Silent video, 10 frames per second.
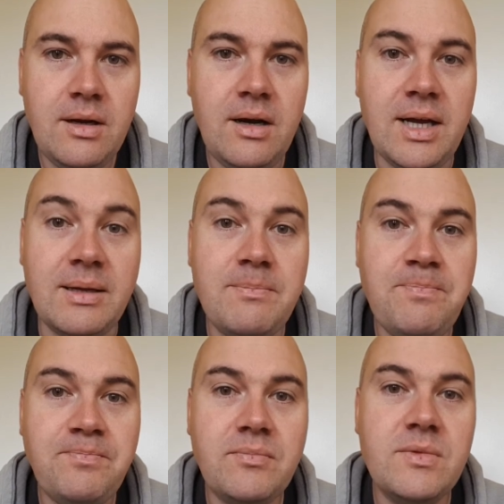Hi,
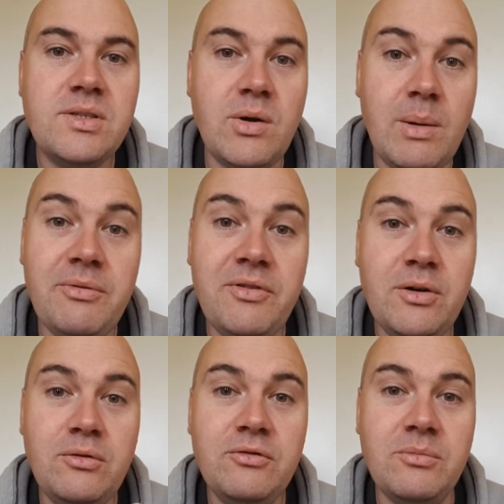so I'm
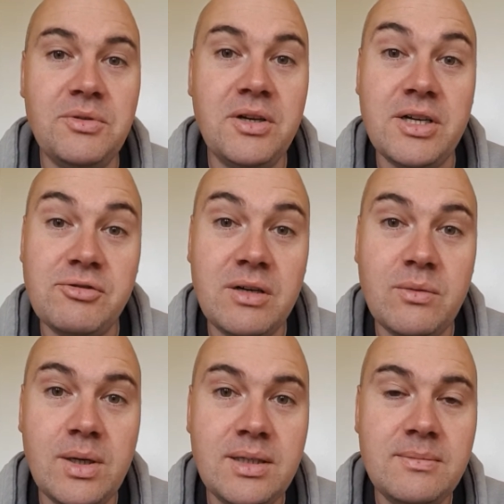Phil from Dirty Drive
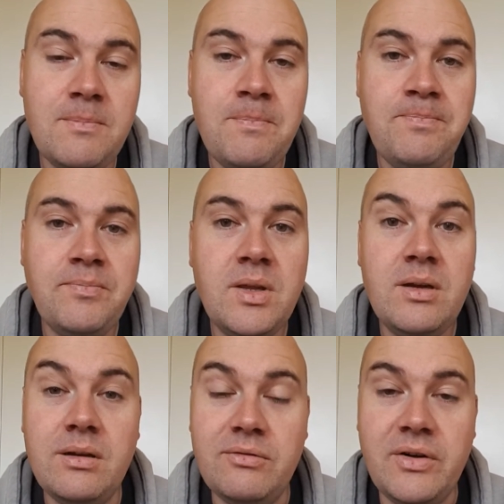Away.
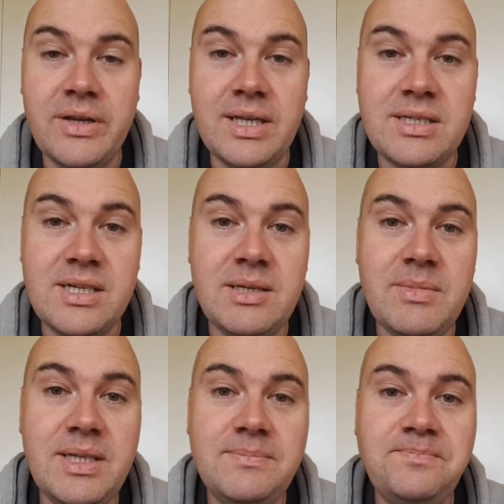You've finally seen
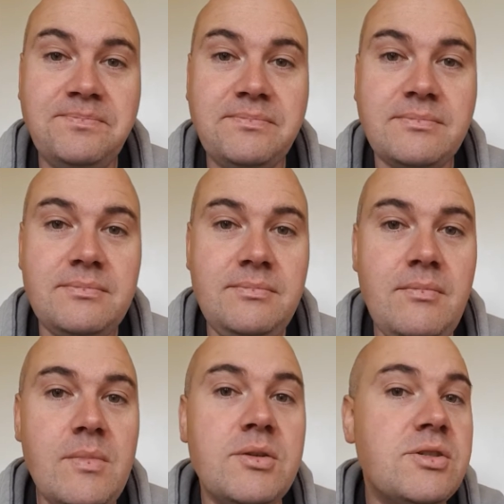me.
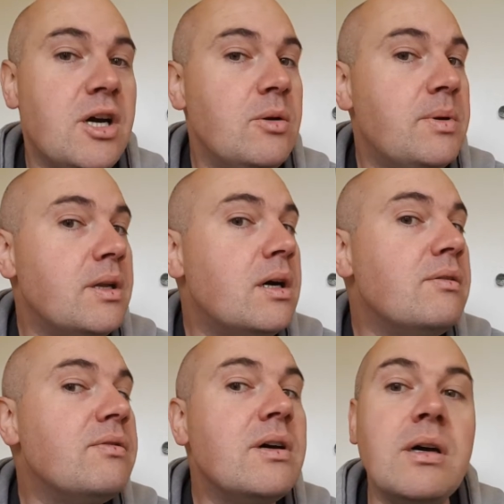Just hoping that
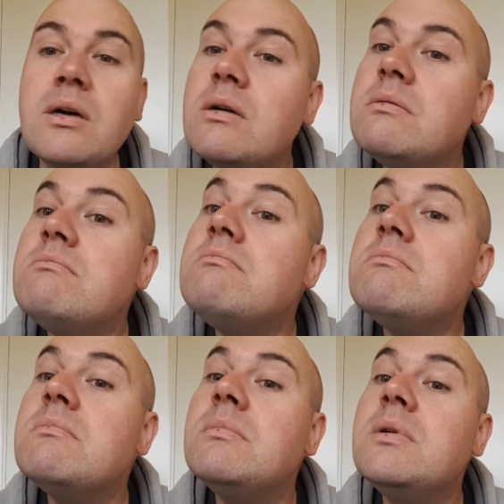I've
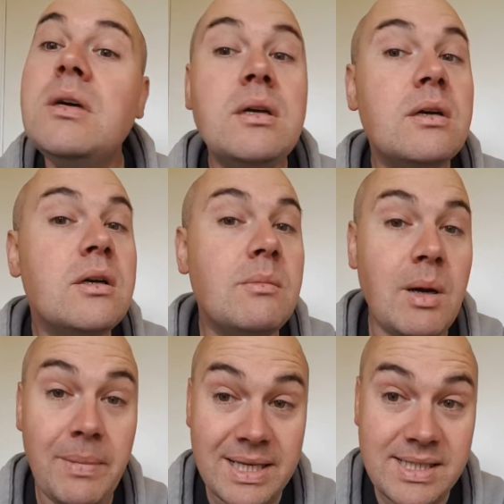got
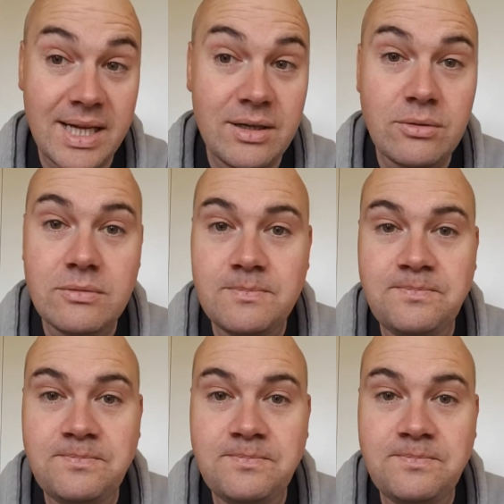my best angle.